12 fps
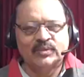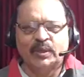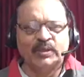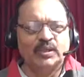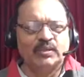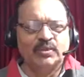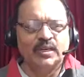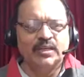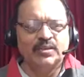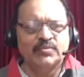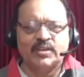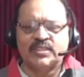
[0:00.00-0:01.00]
My dear
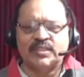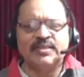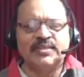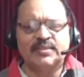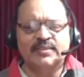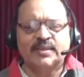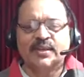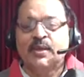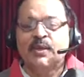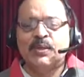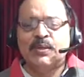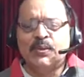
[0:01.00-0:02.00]
friend, first lesson,
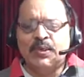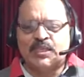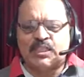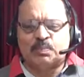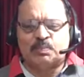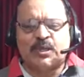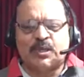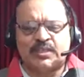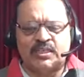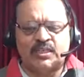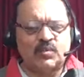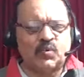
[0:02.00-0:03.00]
no
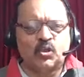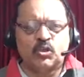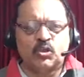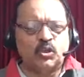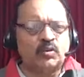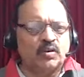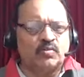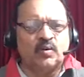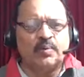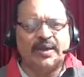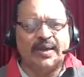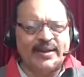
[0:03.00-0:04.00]
expectation whatsoever
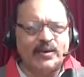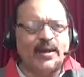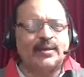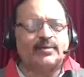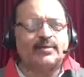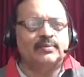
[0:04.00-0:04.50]
from anyone.